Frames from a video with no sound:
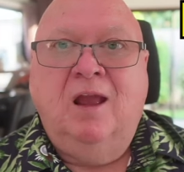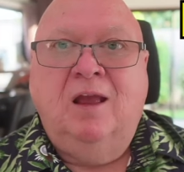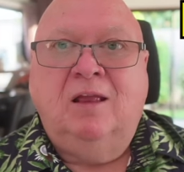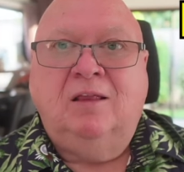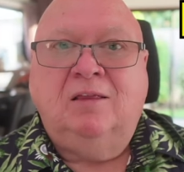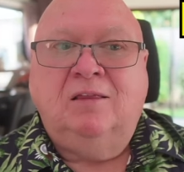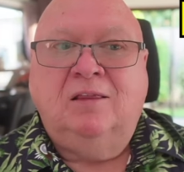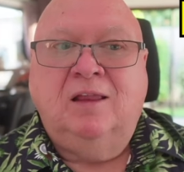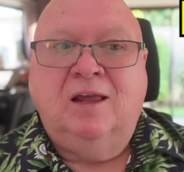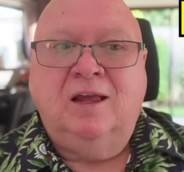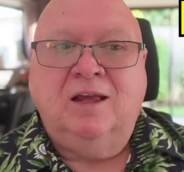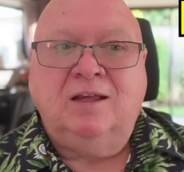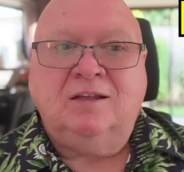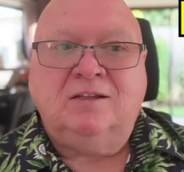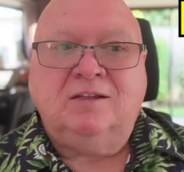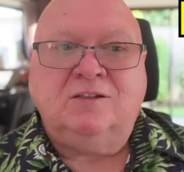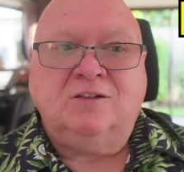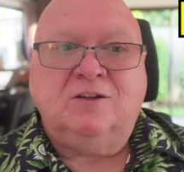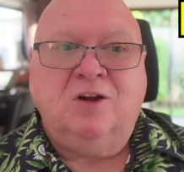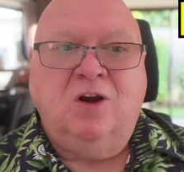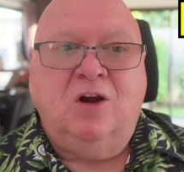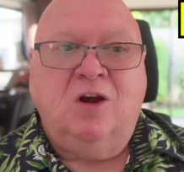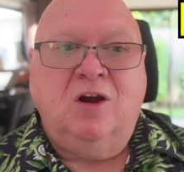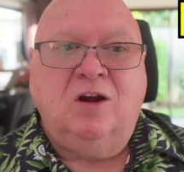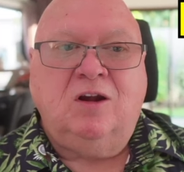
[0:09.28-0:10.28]
Let's
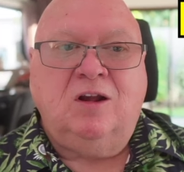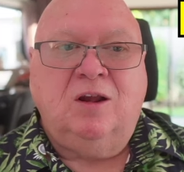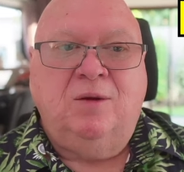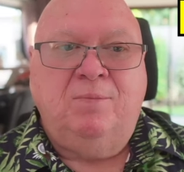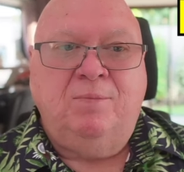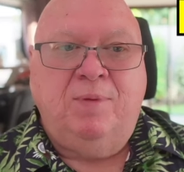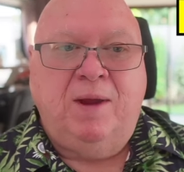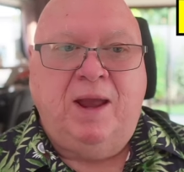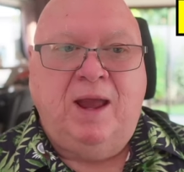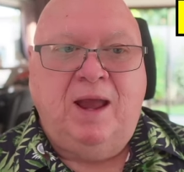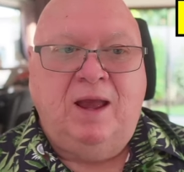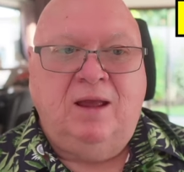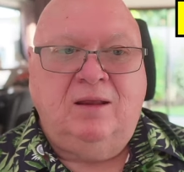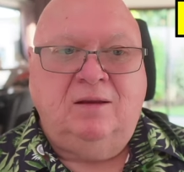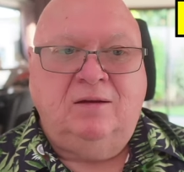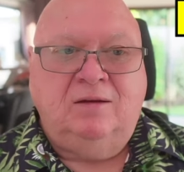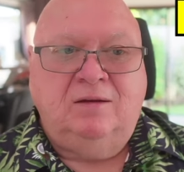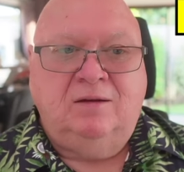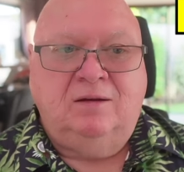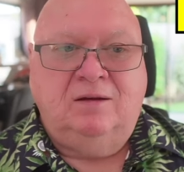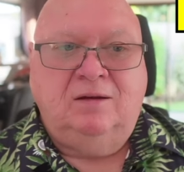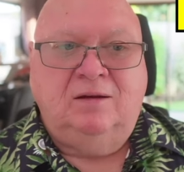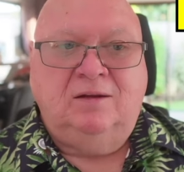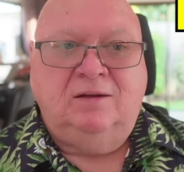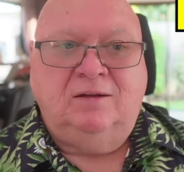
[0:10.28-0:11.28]
talk about
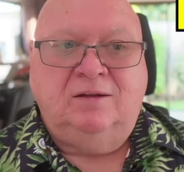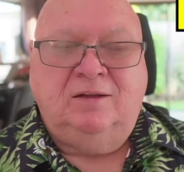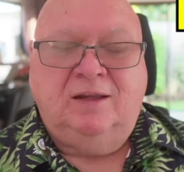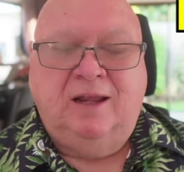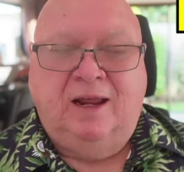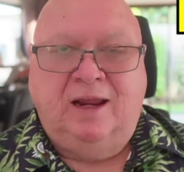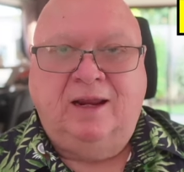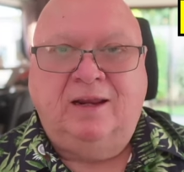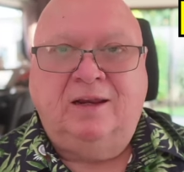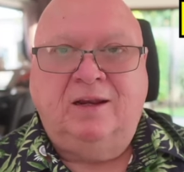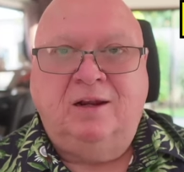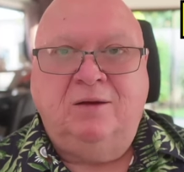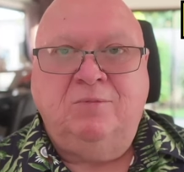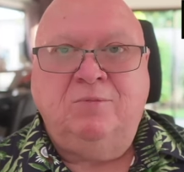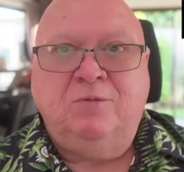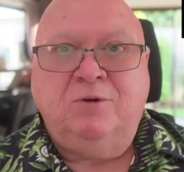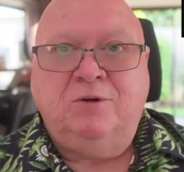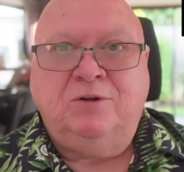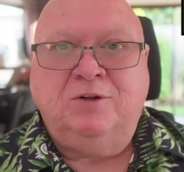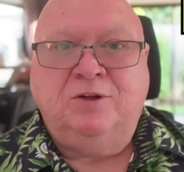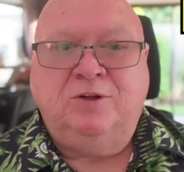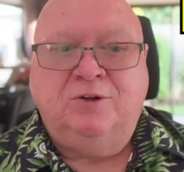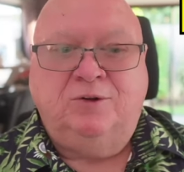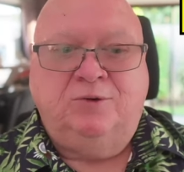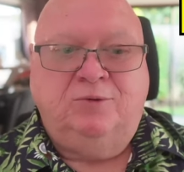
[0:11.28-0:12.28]
day number
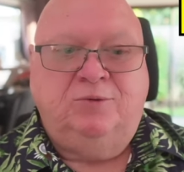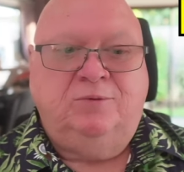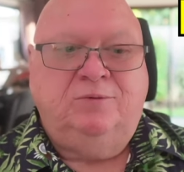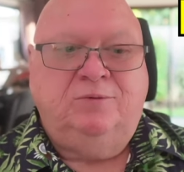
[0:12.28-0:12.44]
two.